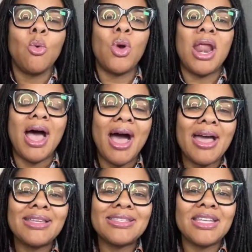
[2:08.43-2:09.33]
When
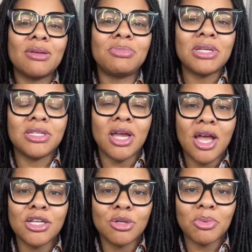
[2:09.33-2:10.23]
I stepped into
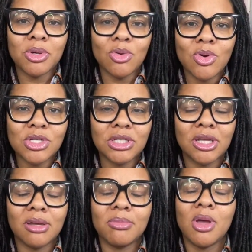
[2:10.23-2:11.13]

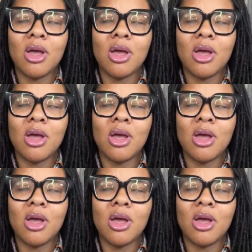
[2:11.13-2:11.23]
entrepreneurship,